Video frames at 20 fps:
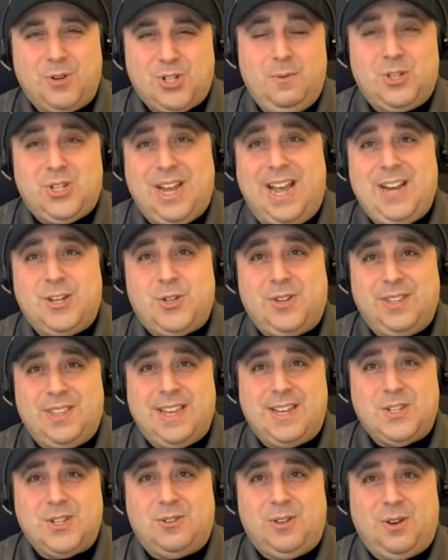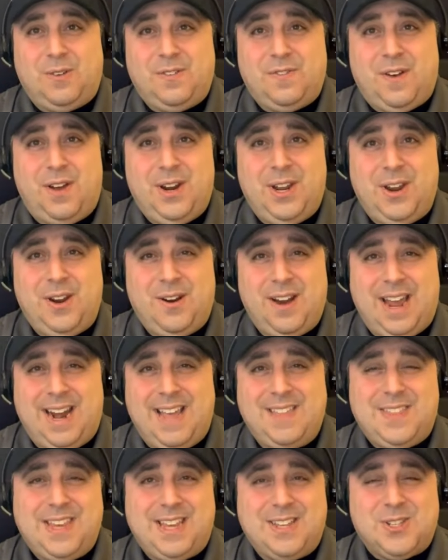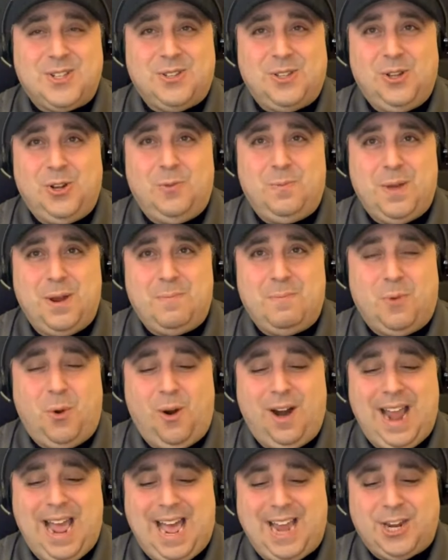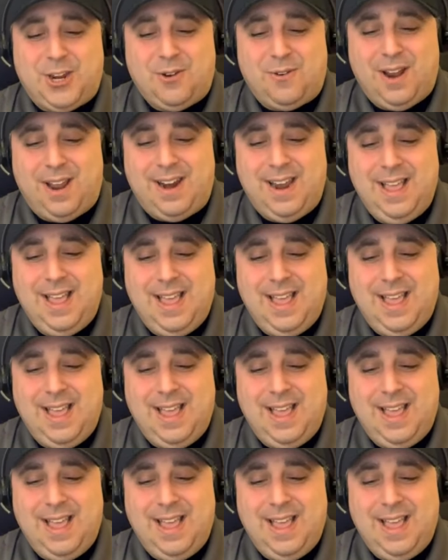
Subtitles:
which I actually think is a little funnier and I think a little bit more accurate.